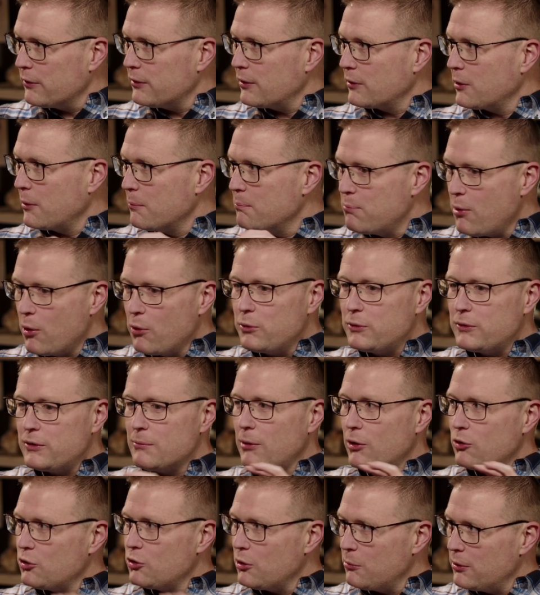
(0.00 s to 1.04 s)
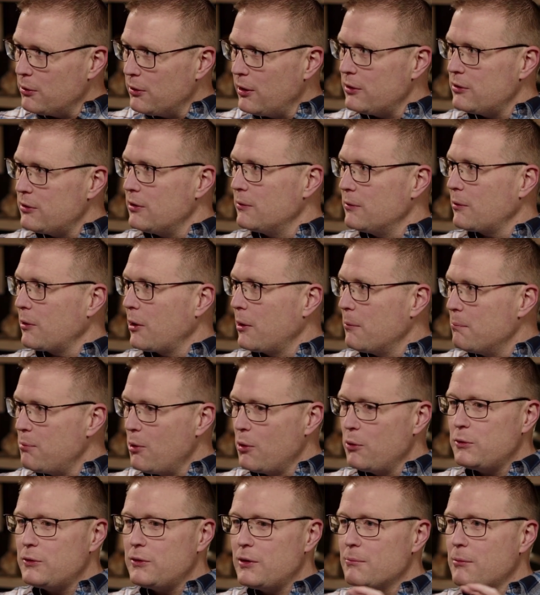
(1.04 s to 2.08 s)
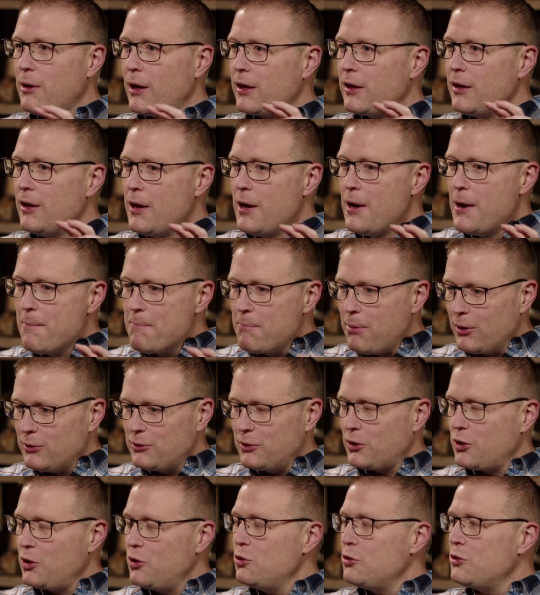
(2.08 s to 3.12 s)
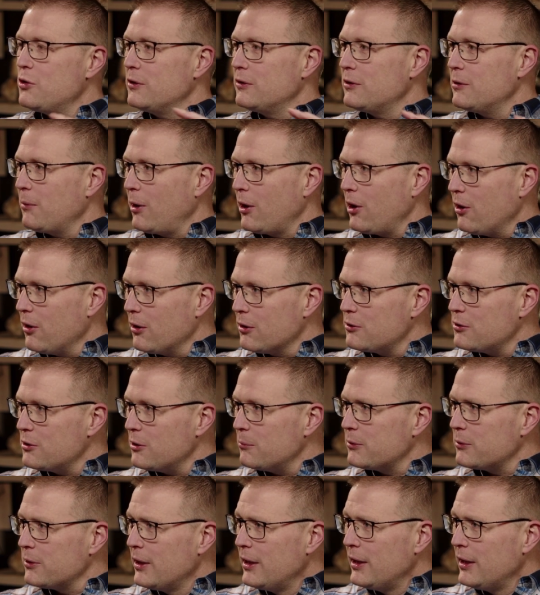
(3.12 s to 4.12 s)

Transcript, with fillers: I'm going to boast in my tribulations. I'm going to boast in my persecutions and my hardships.